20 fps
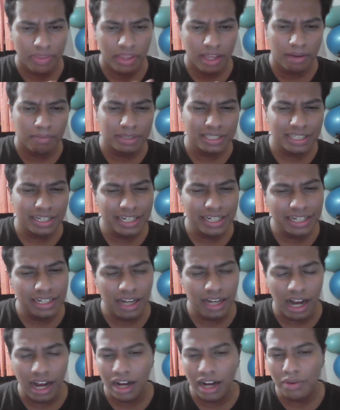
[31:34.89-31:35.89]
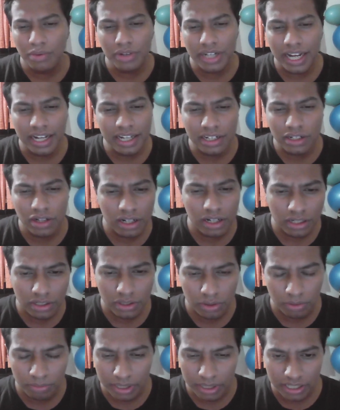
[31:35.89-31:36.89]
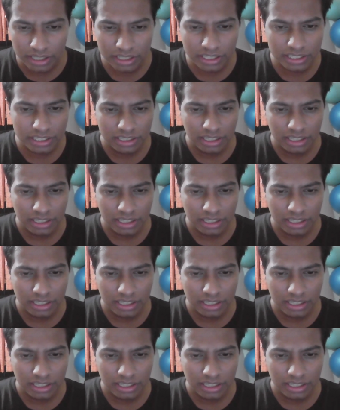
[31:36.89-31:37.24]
But then how can he not know? Because